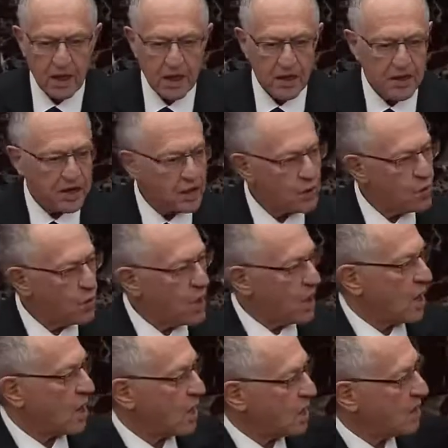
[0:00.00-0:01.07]
There
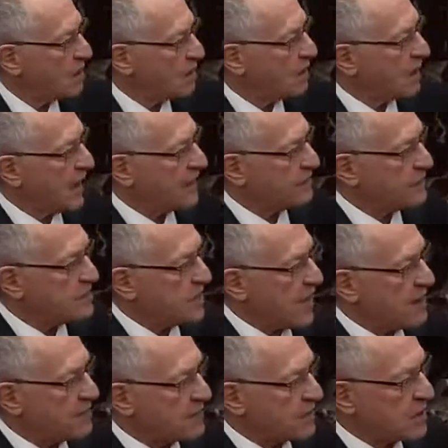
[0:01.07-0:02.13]
were, at the
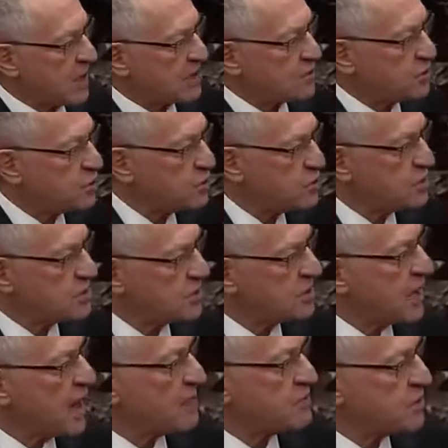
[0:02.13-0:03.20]
time of the Constitution's
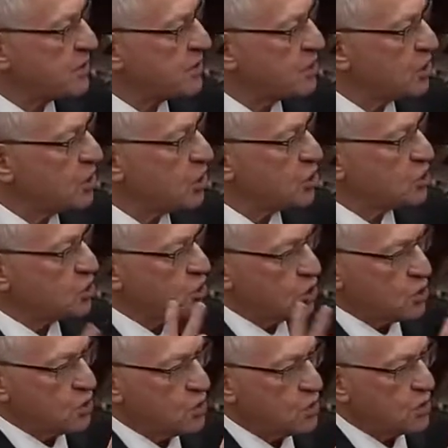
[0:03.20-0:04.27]
adoption,
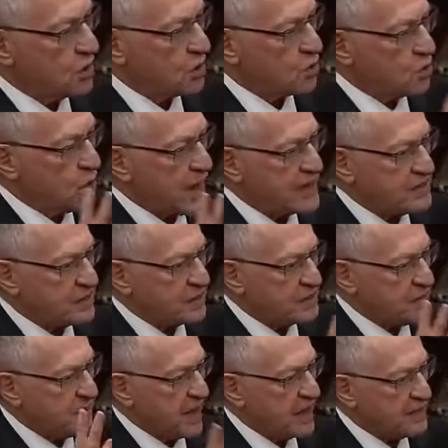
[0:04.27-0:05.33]
two great
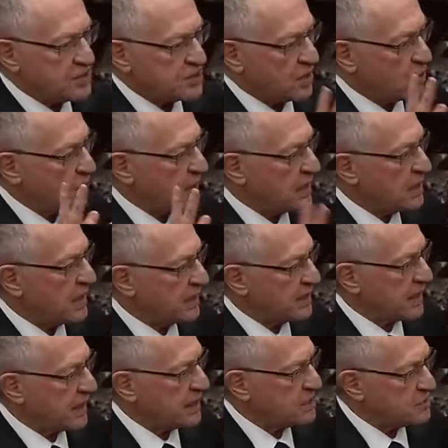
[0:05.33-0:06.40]
debates that went on,
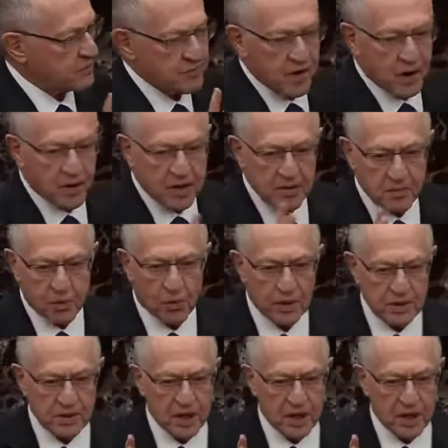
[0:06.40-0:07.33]
and it's very important